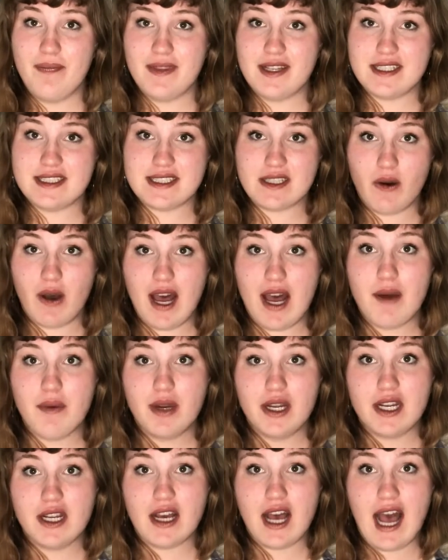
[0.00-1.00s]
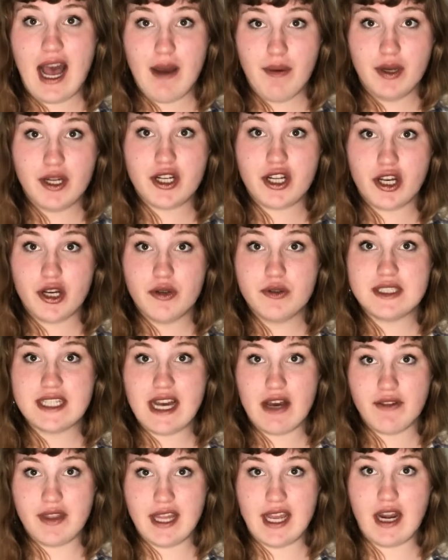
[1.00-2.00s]
so I would go
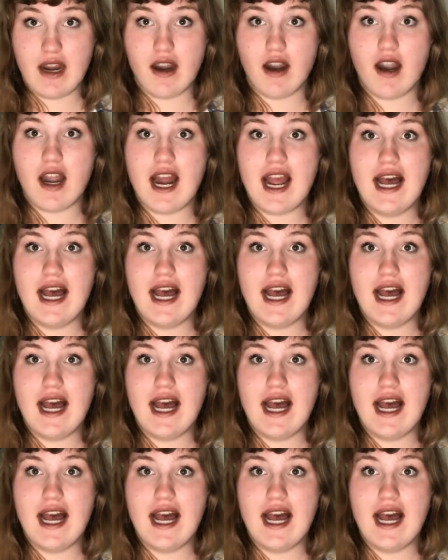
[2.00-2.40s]
down there,